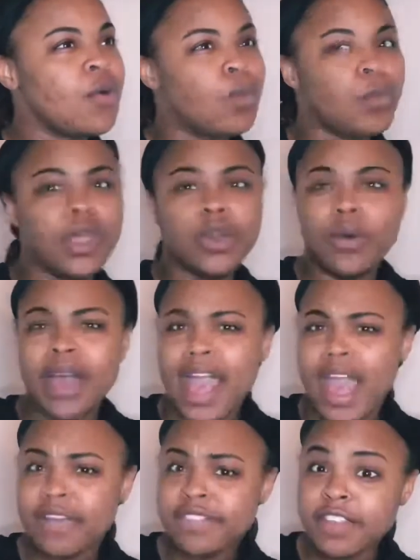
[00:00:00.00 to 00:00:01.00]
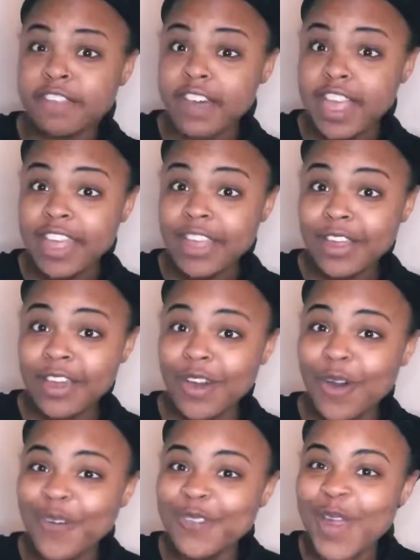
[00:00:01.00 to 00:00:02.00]
we don't have to fight
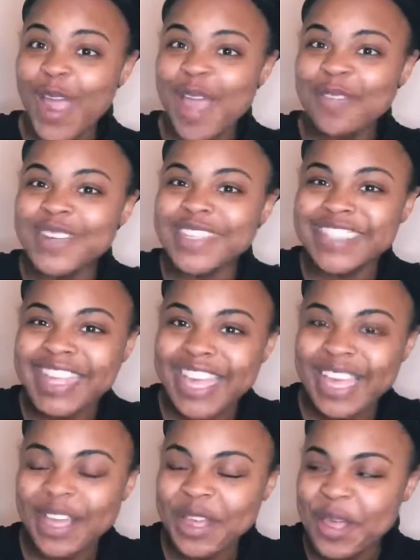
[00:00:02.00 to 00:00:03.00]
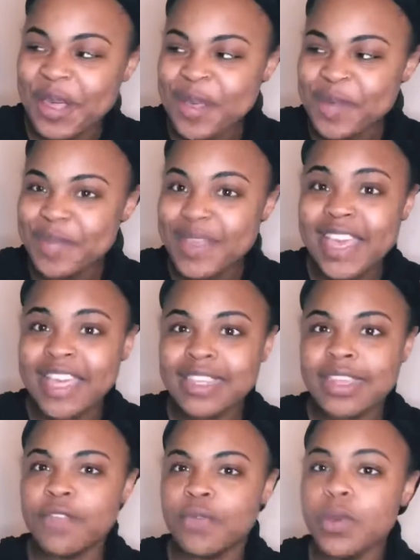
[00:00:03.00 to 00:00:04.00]
over everything, because
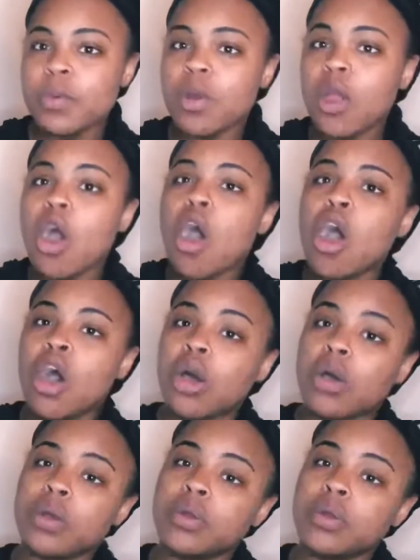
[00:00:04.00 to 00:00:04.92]
if we were all